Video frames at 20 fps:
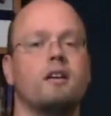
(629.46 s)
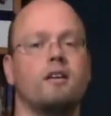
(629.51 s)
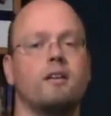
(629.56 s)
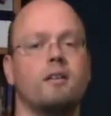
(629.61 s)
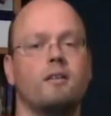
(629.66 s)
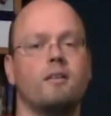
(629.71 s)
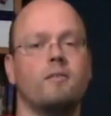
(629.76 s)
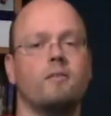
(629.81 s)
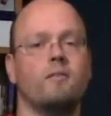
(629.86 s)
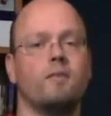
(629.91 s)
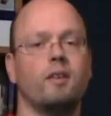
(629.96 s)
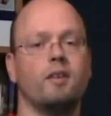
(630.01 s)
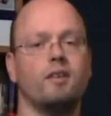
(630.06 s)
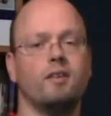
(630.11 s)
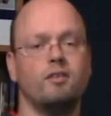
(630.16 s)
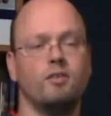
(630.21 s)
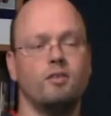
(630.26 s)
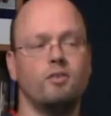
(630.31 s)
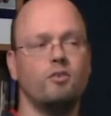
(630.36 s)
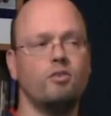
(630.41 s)
YouTube
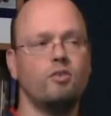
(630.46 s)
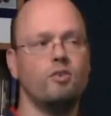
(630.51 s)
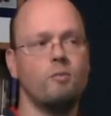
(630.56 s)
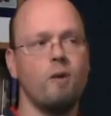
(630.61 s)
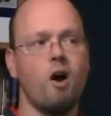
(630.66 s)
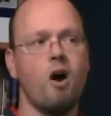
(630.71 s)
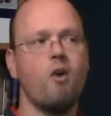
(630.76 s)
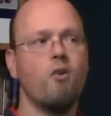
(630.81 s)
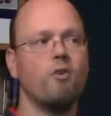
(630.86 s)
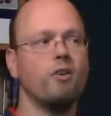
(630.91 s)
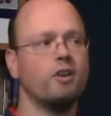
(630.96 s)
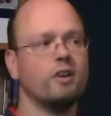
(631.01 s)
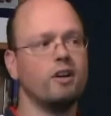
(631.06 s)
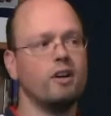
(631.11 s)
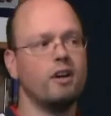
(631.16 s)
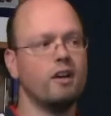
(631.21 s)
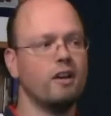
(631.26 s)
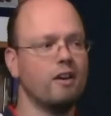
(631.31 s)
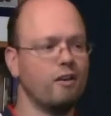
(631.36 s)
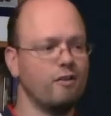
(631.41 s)
owner of the
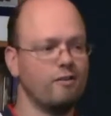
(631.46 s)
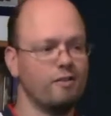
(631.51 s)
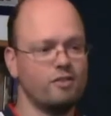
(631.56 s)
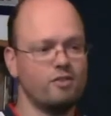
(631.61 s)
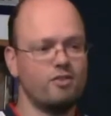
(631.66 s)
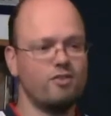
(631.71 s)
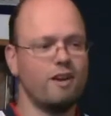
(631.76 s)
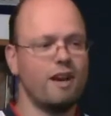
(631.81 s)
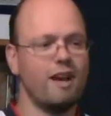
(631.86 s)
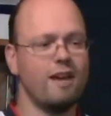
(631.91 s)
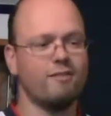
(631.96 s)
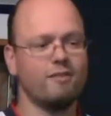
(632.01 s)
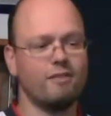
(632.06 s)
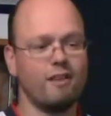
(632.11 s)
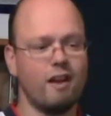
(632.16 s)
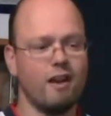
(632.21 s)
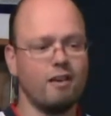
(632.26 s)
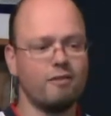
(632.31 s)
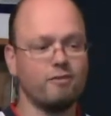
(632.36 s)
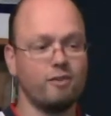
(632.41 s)
giraffe clock for a month
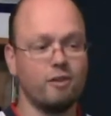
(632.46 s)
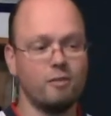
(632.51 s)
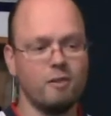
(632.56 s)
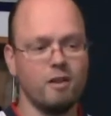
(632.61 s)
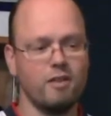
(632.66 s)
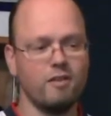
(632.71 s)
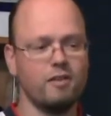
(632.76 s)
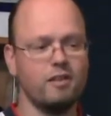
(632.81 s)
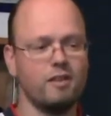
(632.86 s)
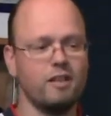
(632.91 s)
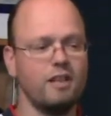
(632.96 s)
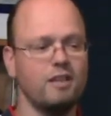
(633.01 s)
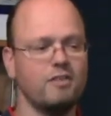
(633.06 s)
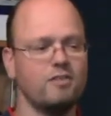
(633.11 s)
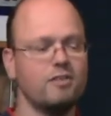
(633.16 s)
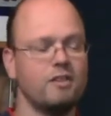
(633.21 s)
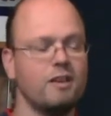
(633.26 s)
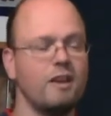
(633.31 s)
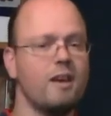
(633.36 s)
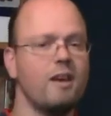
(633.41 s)
at least.
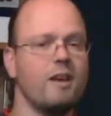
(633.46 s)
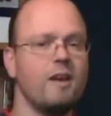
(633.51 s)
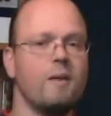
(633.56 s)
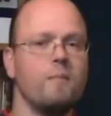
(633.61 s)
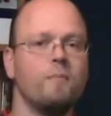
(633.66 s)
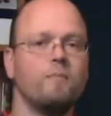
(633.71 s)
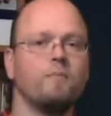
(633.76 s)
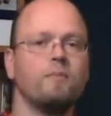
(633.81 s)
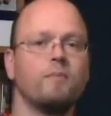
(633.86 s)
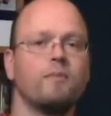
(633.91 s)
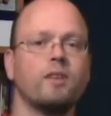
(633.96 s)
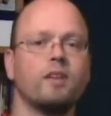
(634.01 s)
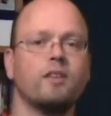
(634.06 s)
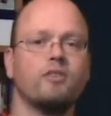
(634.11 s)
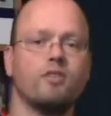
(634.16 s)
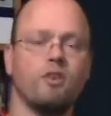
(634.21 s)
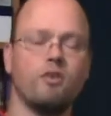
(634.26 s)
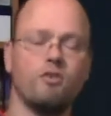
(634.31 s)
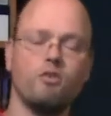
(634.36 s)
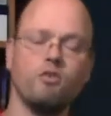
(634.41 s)
So you'll be
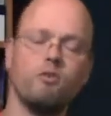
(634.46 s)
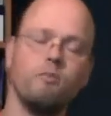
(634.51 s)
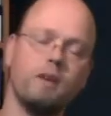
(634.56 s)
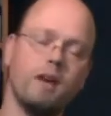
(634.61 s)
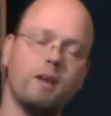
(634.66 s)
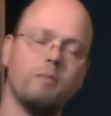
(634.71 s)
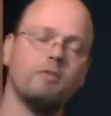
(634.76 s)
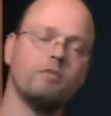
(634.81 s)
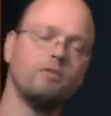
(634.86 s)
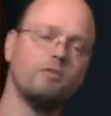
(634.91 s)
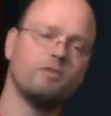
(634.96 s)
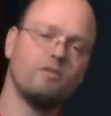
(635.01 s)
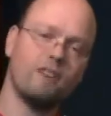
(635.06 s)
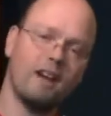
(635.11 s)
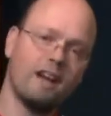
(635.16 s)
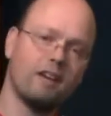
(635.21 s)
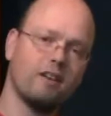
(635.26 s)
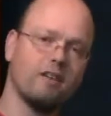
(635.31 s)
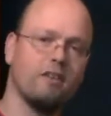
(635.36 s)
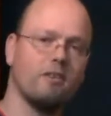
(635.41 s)
able to track where
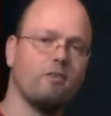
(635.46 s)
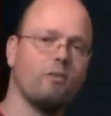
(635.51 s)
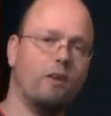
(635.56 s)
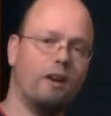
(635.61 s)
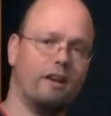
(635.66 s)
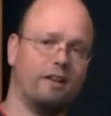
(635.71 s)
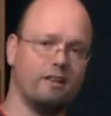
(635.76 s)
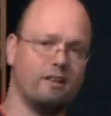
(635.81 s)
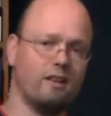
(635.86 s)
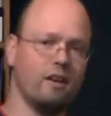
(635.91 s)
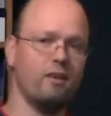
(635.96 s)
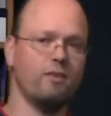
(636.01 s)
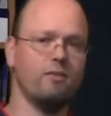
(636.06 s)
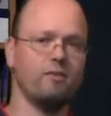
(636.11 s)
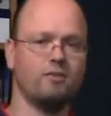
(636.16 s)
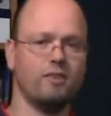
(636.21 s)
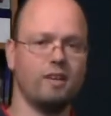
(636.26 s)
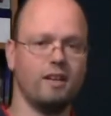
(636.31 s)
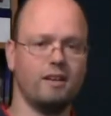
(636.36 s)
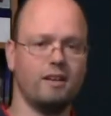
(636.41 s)
it goes, and
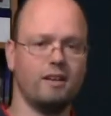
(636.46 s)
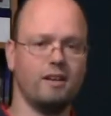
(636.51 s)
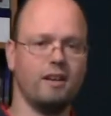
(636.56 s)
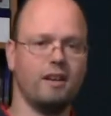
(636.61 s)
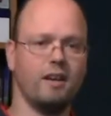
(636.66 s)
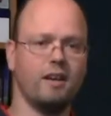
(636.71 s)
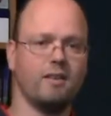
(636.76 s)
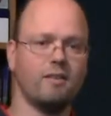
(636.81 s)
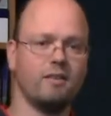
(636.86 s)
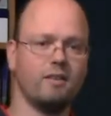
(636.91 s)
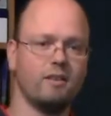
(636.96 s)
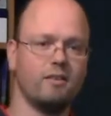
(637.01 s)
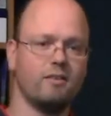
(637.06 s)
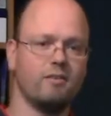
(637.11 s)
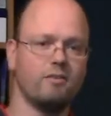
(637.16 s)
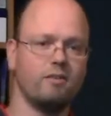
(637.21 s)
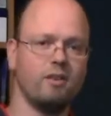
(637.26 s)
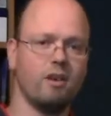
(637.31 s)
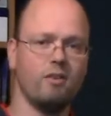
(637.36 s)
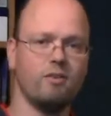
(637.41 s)
who knows
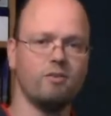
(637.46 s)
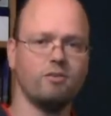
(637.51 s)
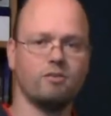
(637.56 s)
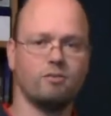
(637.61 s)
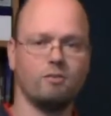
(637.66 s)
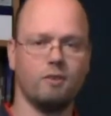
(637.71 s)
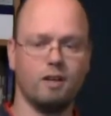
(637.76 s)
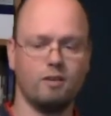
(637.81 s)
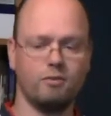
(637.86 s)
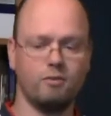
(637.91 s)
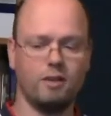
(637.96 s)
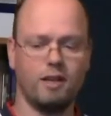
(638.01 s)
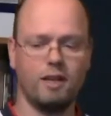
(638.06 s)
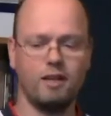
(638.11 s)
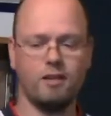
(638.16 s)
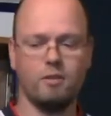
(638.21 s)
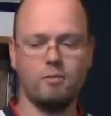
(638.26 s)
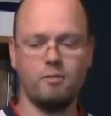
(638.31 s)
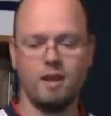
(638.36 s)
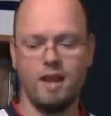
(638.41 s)
where it will end up
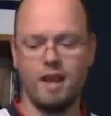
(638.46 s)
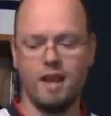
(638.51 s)
next.